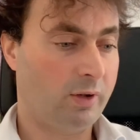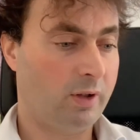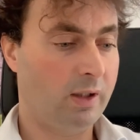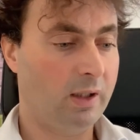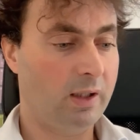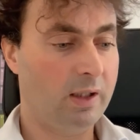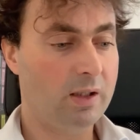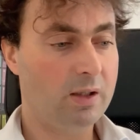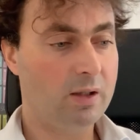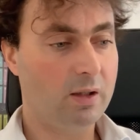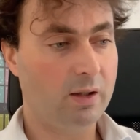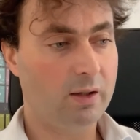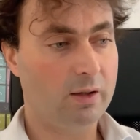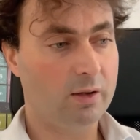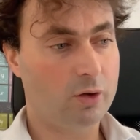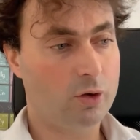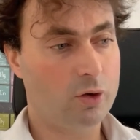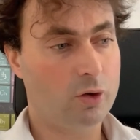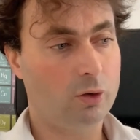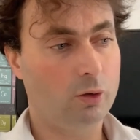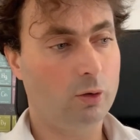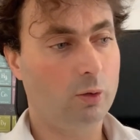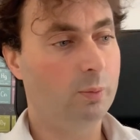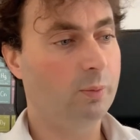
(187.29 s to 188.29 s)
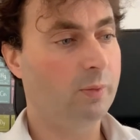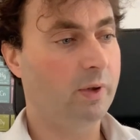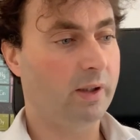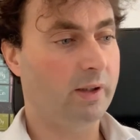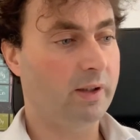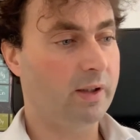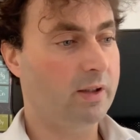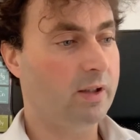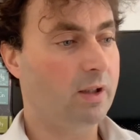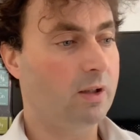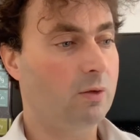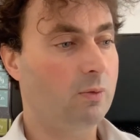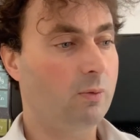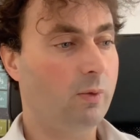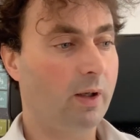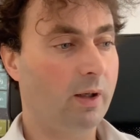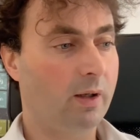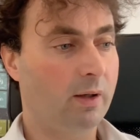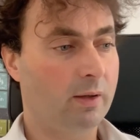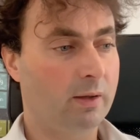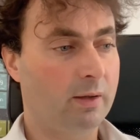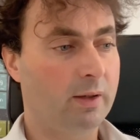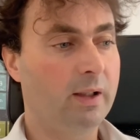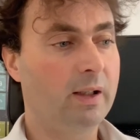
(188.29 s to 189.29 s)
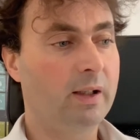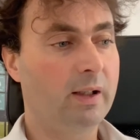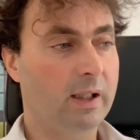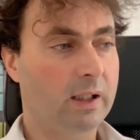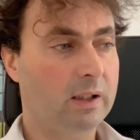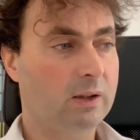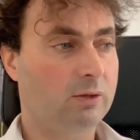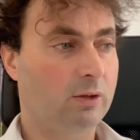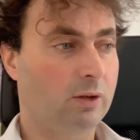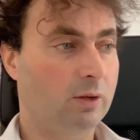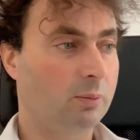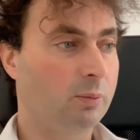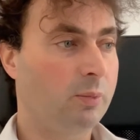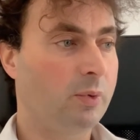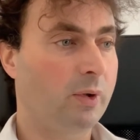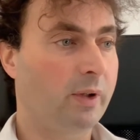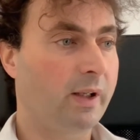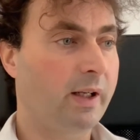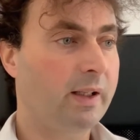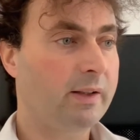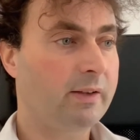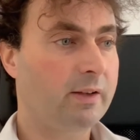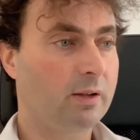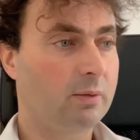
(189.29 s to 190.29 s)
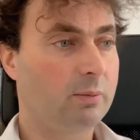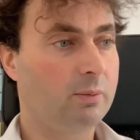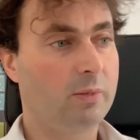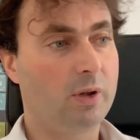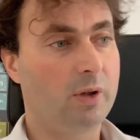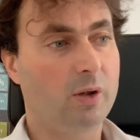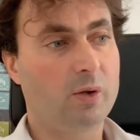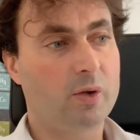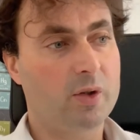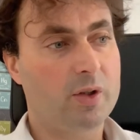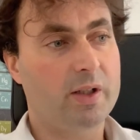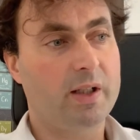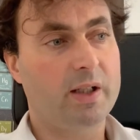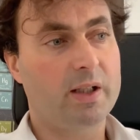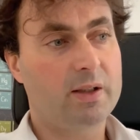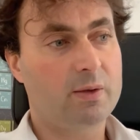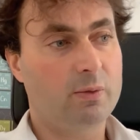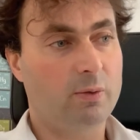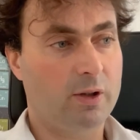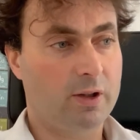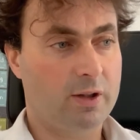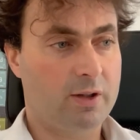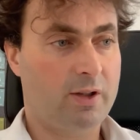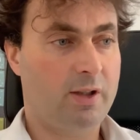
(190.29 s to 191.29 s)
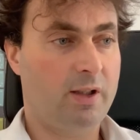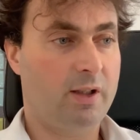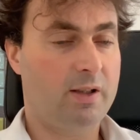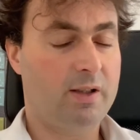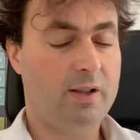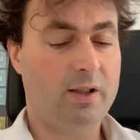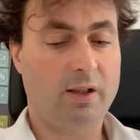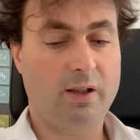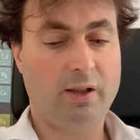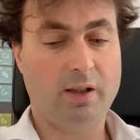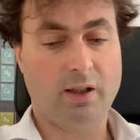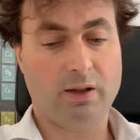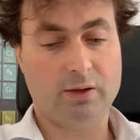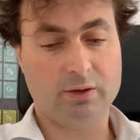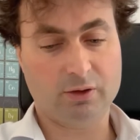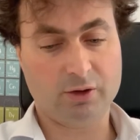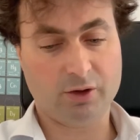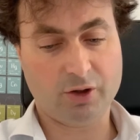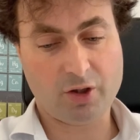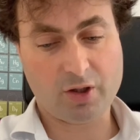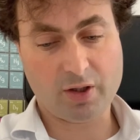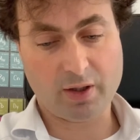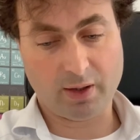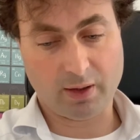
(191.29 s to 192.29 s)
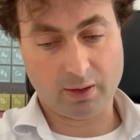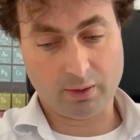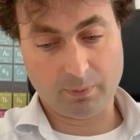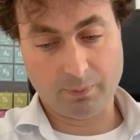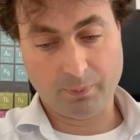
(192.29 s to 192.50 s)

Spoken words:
can easily assume that this is 1 electron per atom because that's what sits in the outer shell.